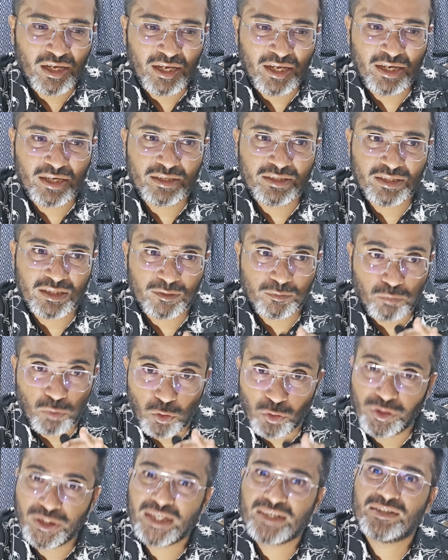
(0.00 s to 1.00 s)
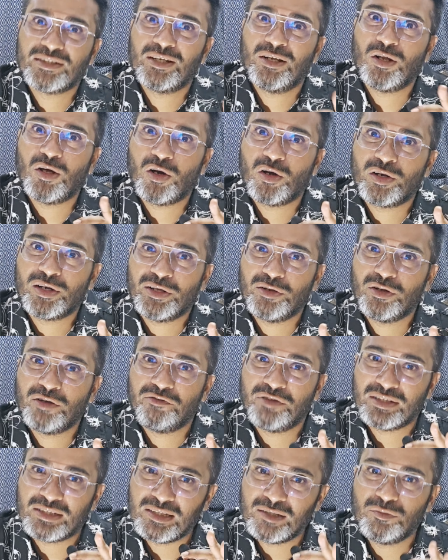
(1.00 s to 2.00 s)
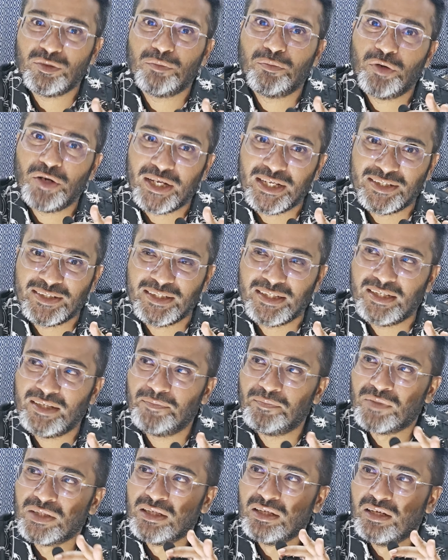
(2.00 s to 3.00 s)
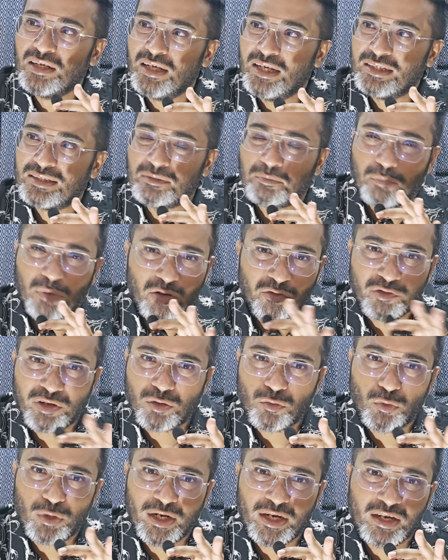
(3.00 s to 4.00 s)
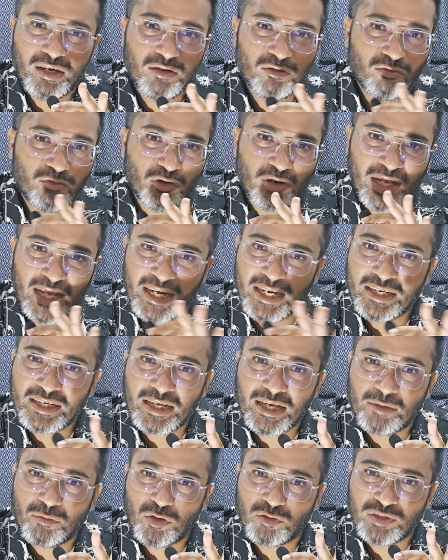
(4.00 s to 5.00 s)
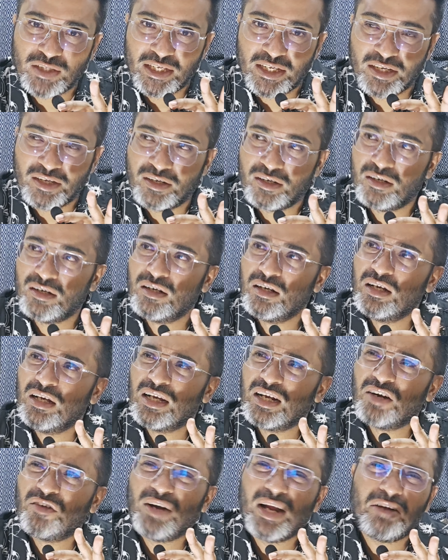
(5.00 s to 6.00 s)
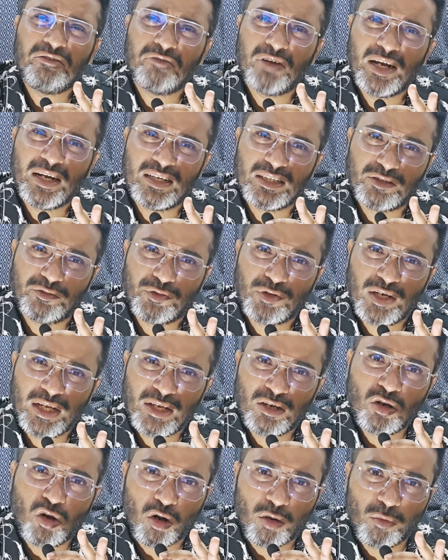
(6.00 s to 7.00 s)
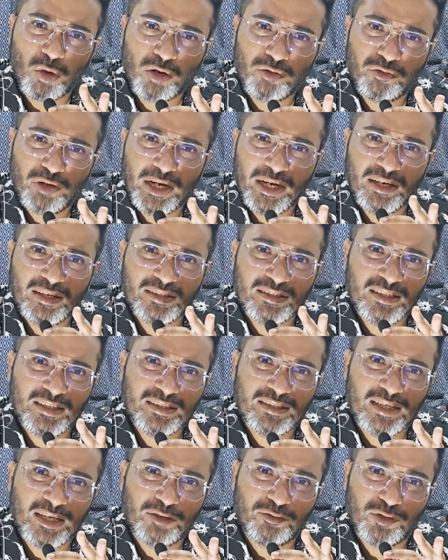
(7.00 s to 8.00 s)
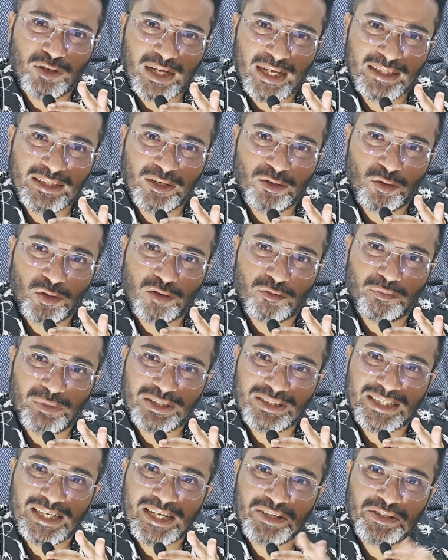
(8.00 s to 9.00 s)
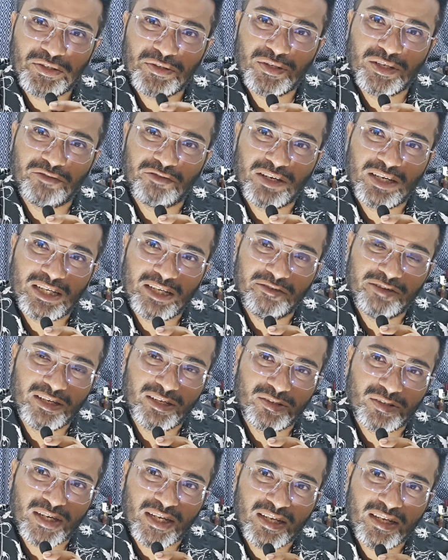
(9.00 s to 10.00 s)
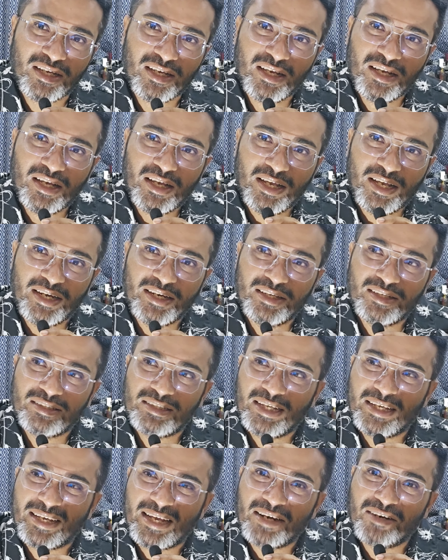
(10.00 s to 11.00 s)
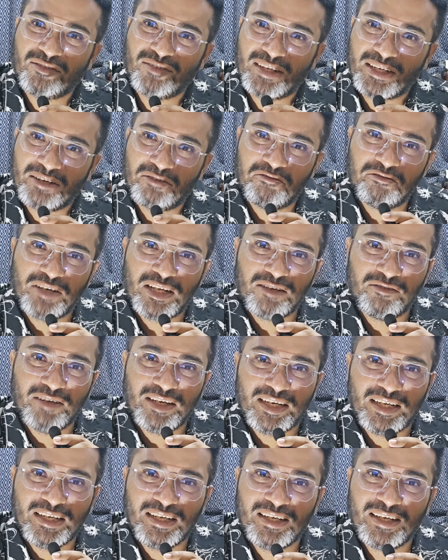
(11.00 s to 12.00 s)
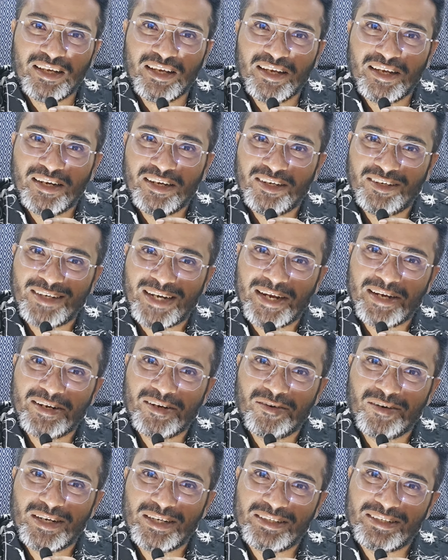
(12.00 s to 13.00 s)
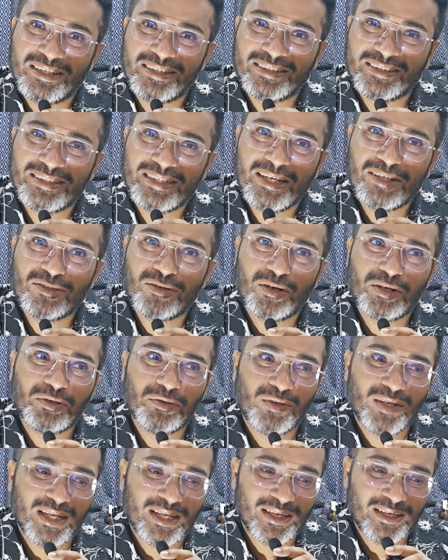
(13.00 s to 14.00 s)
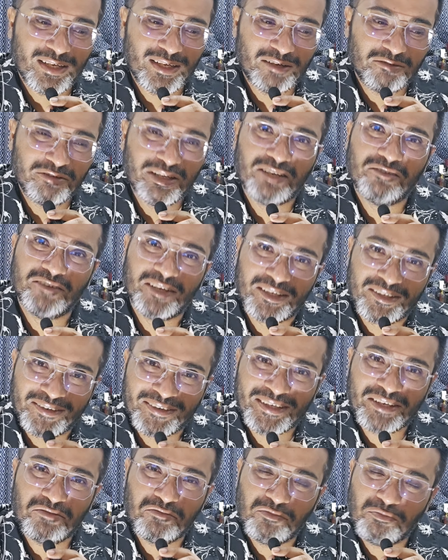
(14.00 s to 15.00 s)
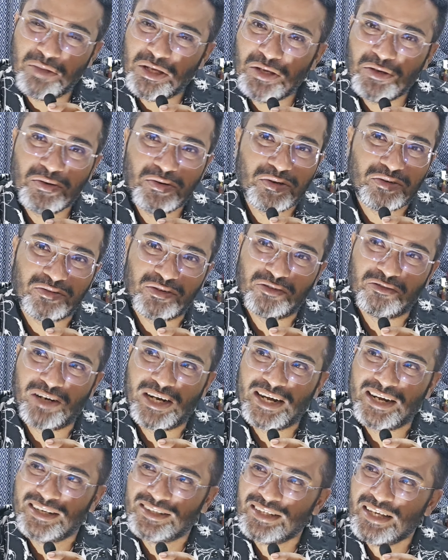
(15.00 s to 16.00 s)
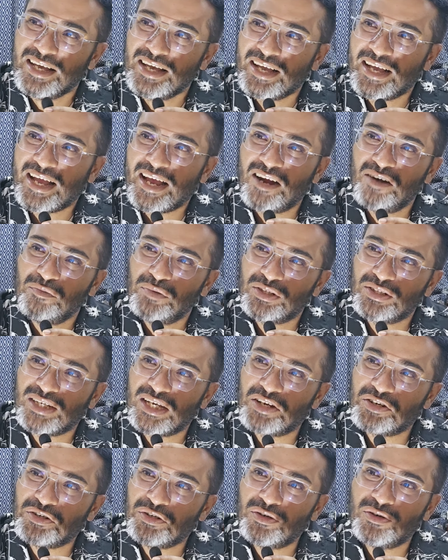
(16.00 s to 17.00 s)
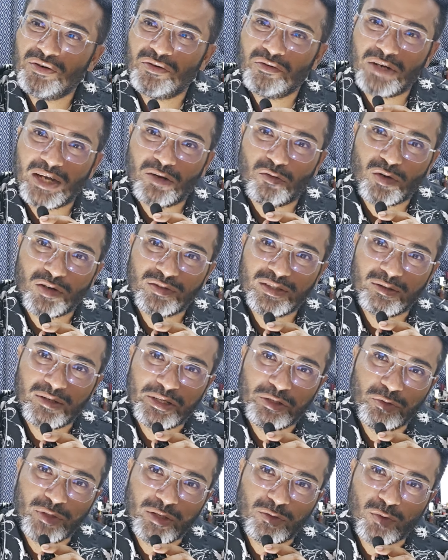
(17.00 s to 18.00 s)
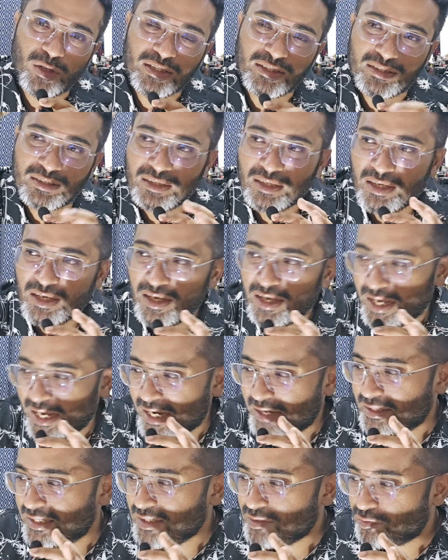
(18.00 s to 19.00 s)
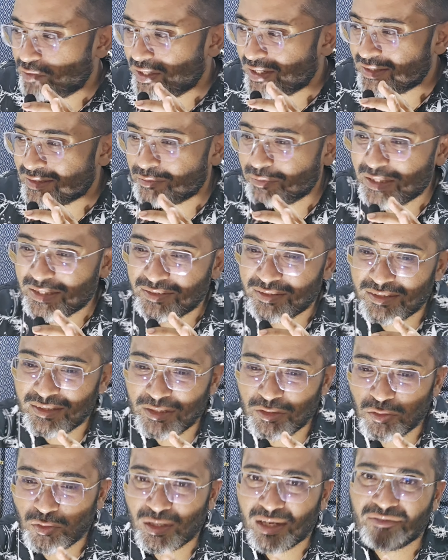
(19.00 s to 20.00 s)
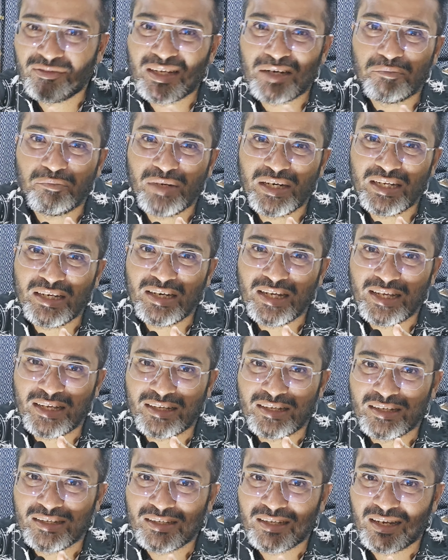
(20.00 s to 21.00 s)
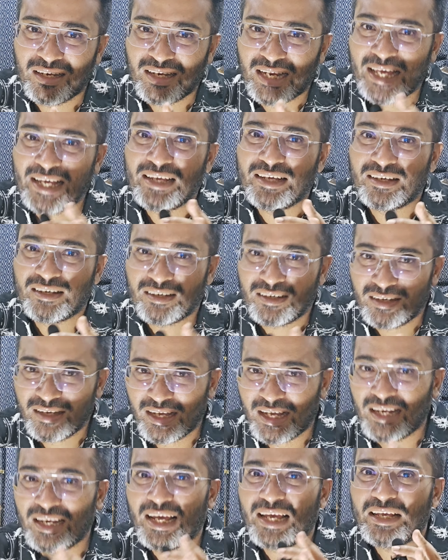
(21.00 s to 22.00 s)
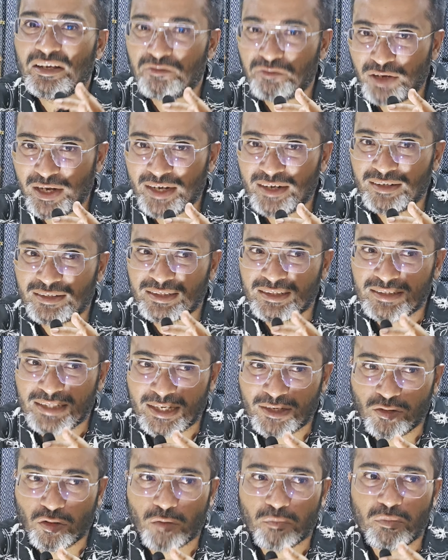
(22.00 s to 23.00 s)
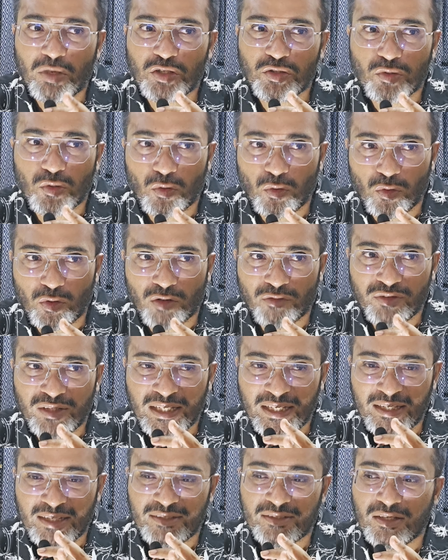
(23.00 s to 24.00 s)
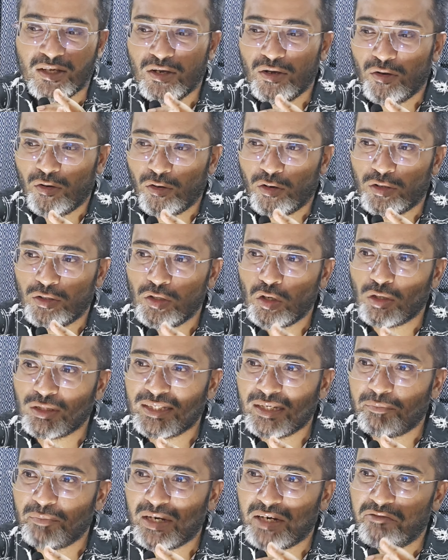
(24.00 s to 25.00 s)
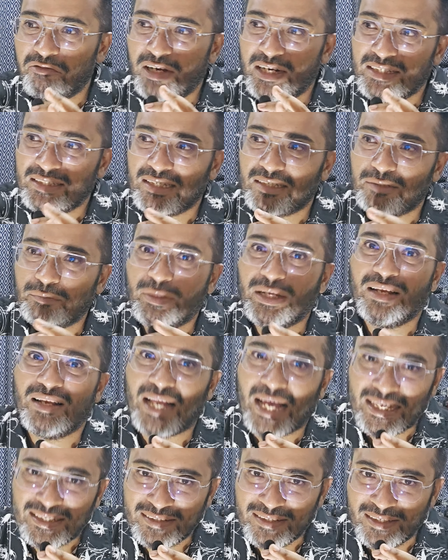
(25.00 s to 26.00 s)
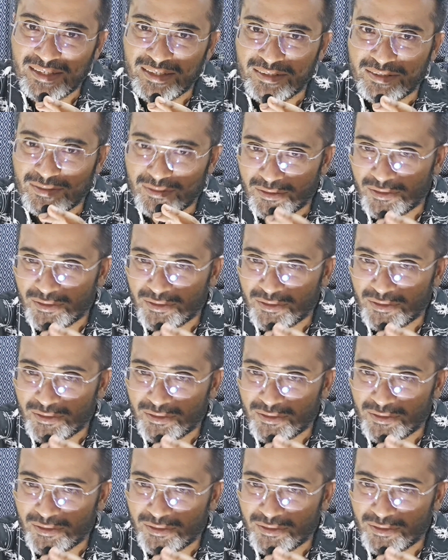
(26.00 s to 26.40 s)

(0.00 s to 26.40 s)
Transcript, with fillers: It just projects a lot. You know, if it's a little bit breezy, it's a perfect wear for any time of the year. Great fragrance. If you like gourmand fragrances and if you like the note of pistachio, definitely give it a try. It is like kind of like a velvety dry down. It, it stays on you like uh, velvet. Okay, beautiful fragrance, Khair Pistachio. I want the unique ones, and this fragrance basically don't have that many like like alike fragrances, like not much clone of these or not that many fragrances that smell like these.